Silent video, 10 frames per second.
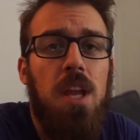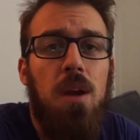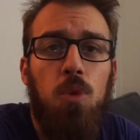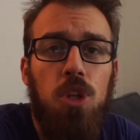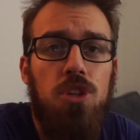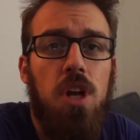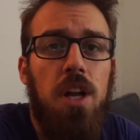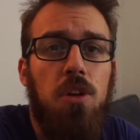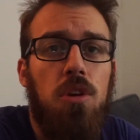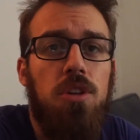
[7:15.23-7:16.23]
I'm really trying
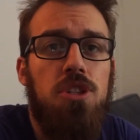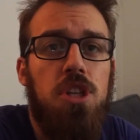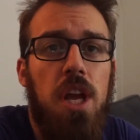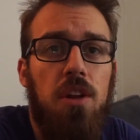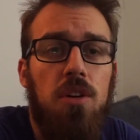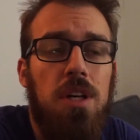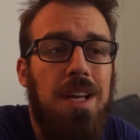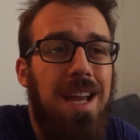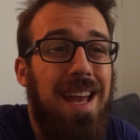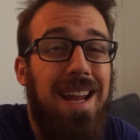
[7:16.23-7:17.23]
to grow this channel,
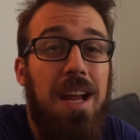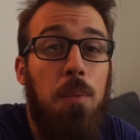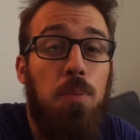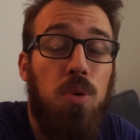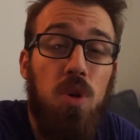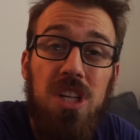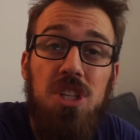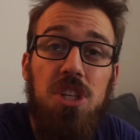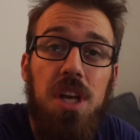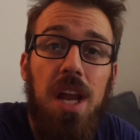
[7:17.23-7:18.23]
and I
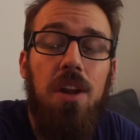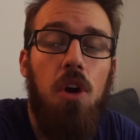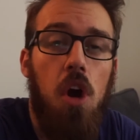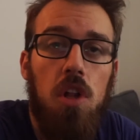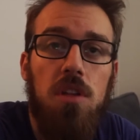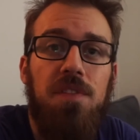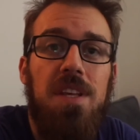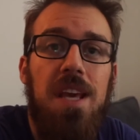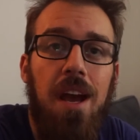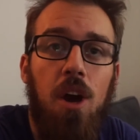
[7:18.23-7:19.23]
appreciate all of
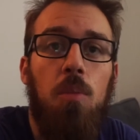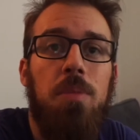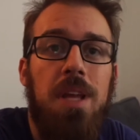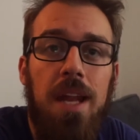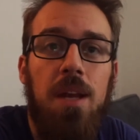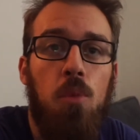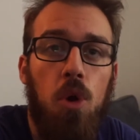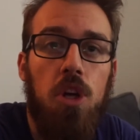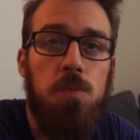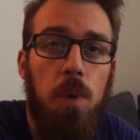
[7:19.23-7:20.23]
the help getting
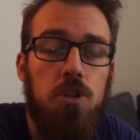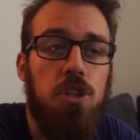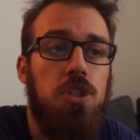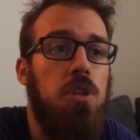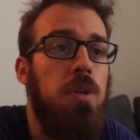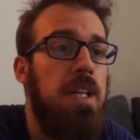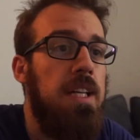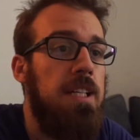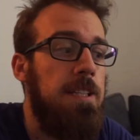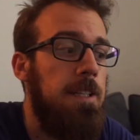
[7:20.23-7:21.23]
more exposure to it.
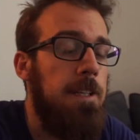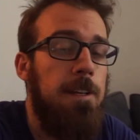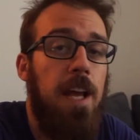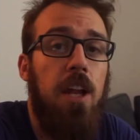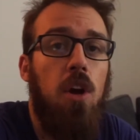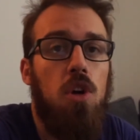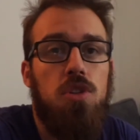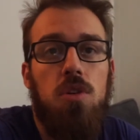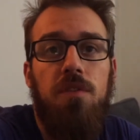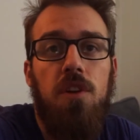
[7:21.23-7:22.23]
And
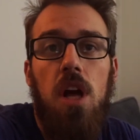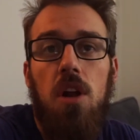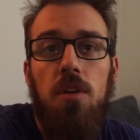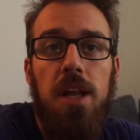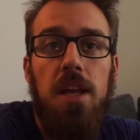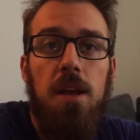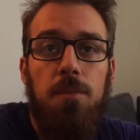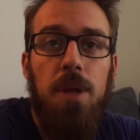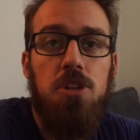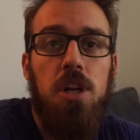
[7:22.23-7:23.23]
also, if you're not already,
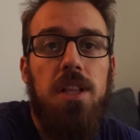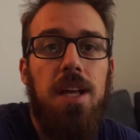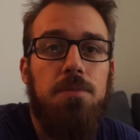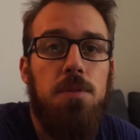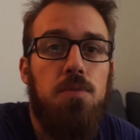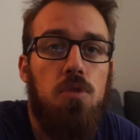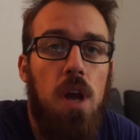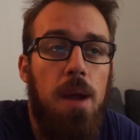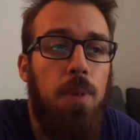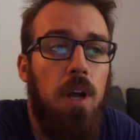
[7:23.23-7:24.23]
make sure to hit that
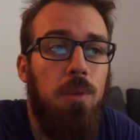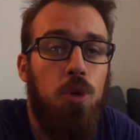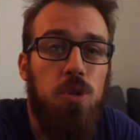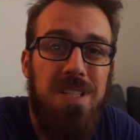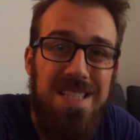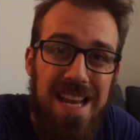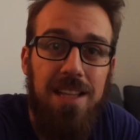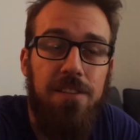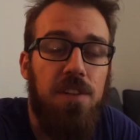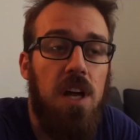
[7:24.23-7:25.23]
subscribe button. We're doing
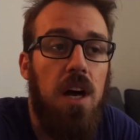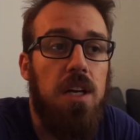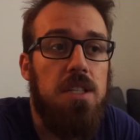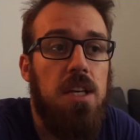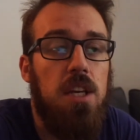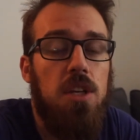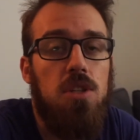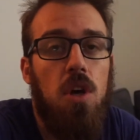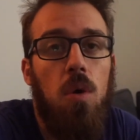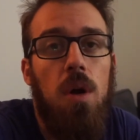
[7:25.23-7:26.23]
daily vlogs,
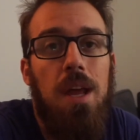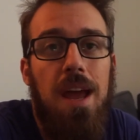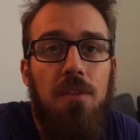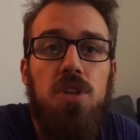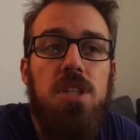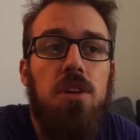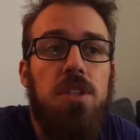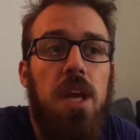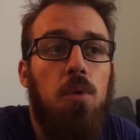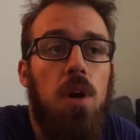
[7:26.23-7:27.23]
so every single
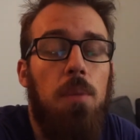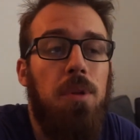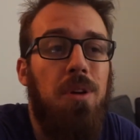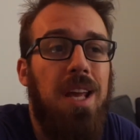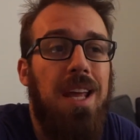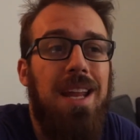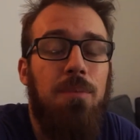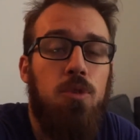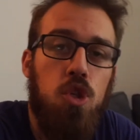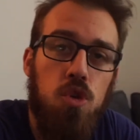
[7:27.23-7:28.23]
day we're uploading it, and
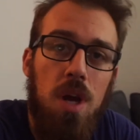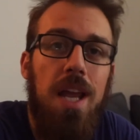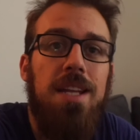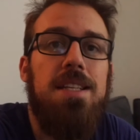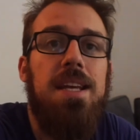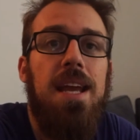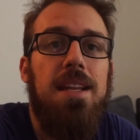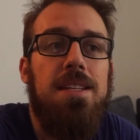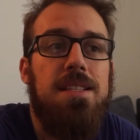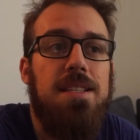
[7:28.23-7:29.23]
I'm trying to get in
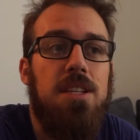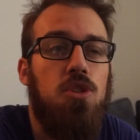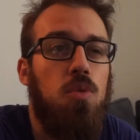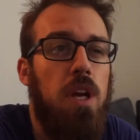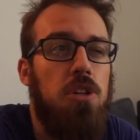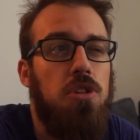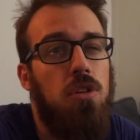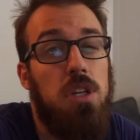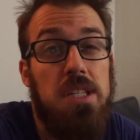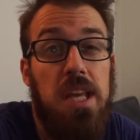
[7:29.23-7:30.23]
this situation,
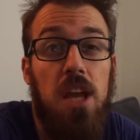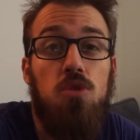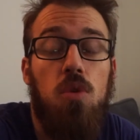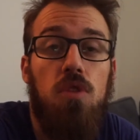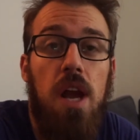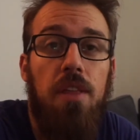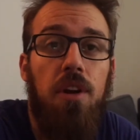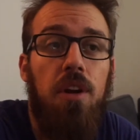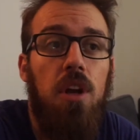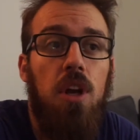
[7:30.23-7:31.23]
or a schedule
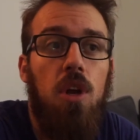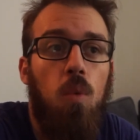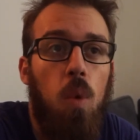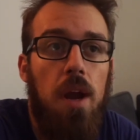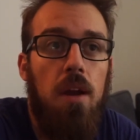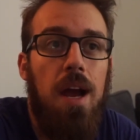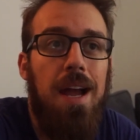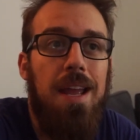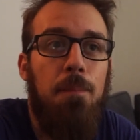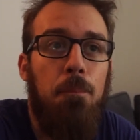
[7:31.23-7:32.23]
rather, where
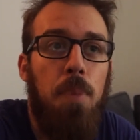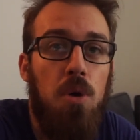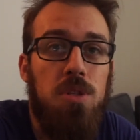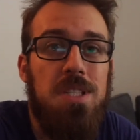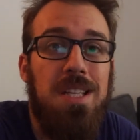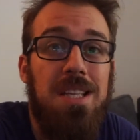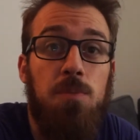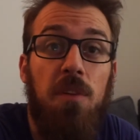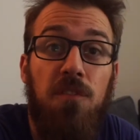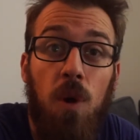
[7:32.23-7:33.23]
I am posting these
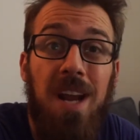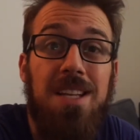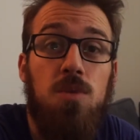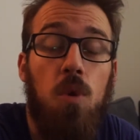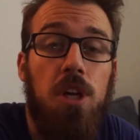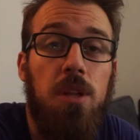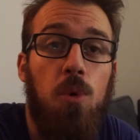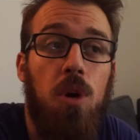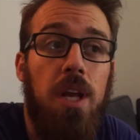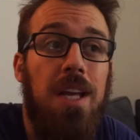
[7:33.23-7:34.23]
before I get to work in the
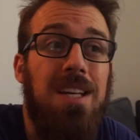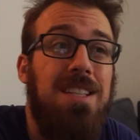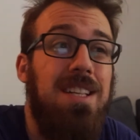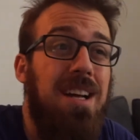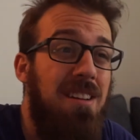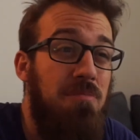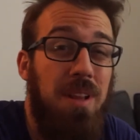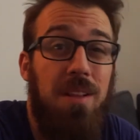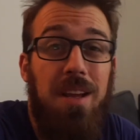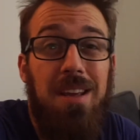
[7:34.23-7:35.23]
morning. I've
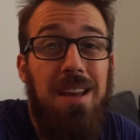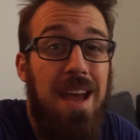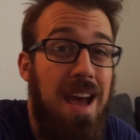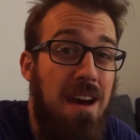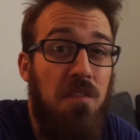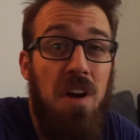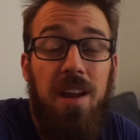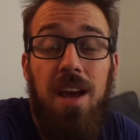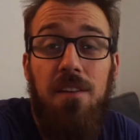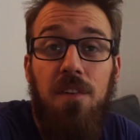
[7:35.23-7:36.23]
been like half on,
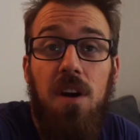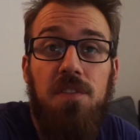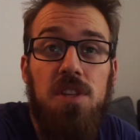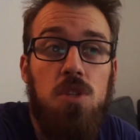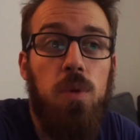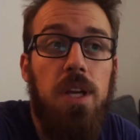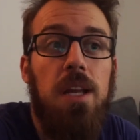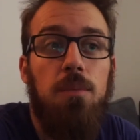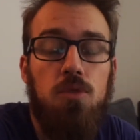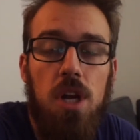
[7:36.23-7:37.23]
half off this week,
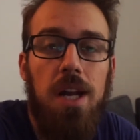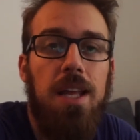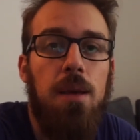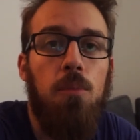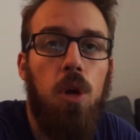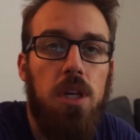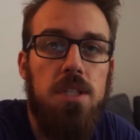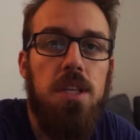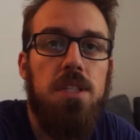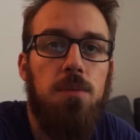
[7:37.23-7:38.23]
and I'm trying to get more
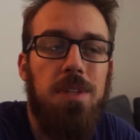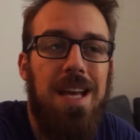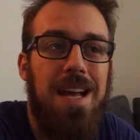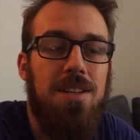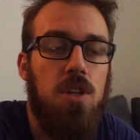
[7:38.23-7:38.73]
consistent with that.